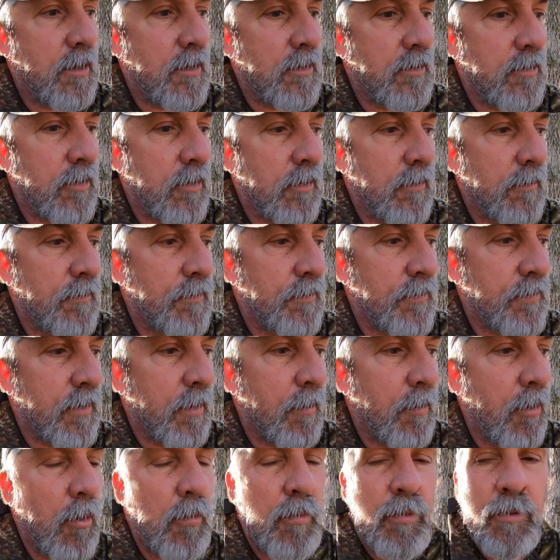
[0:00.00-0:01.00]
So
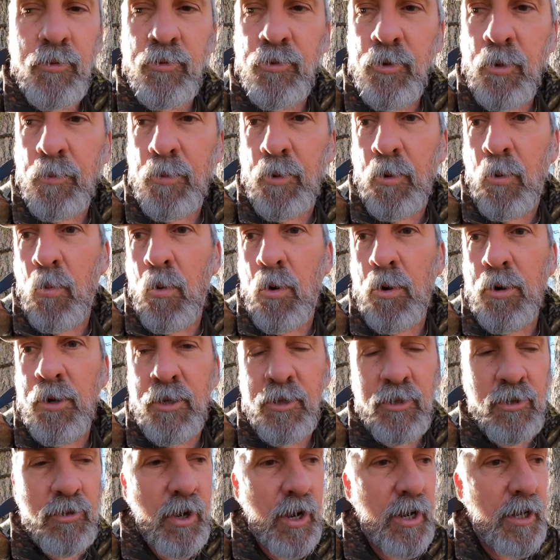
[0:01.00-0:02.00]
I'm hoping something will walk
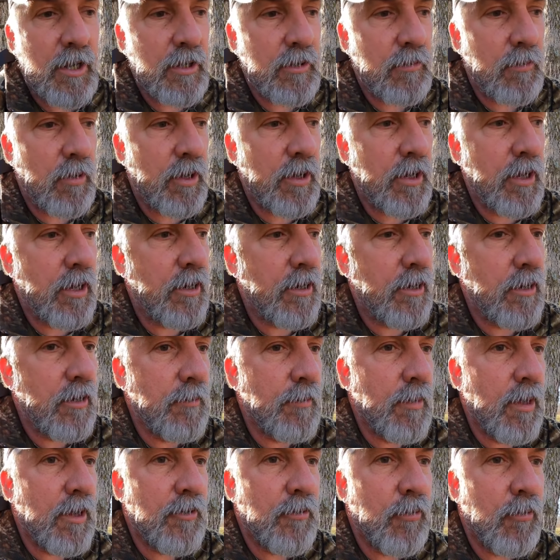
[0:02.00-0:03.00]
its drainage right down here,
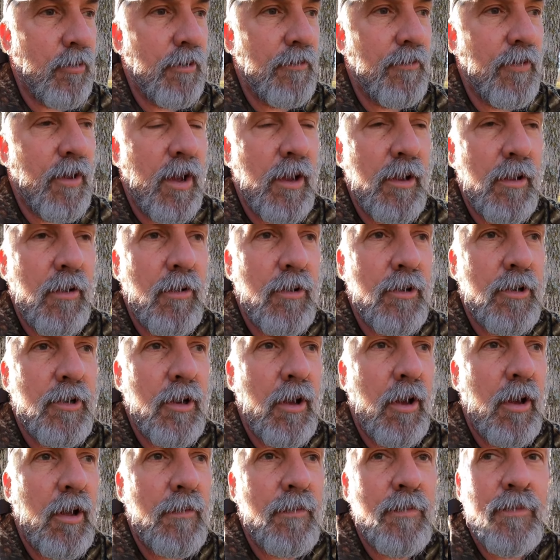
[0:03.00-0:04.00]
about 25 yard
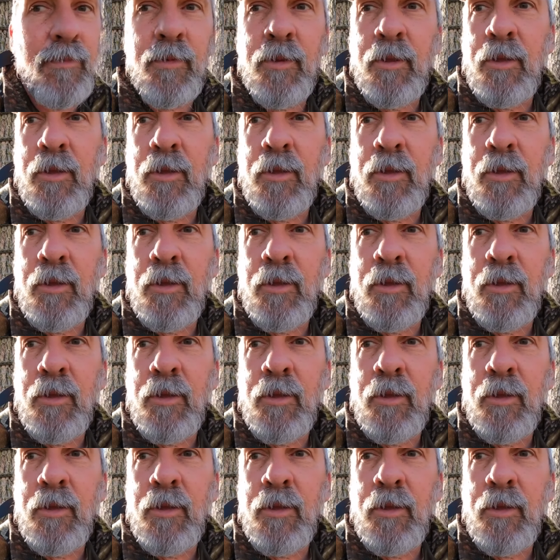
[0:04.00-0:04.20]
shot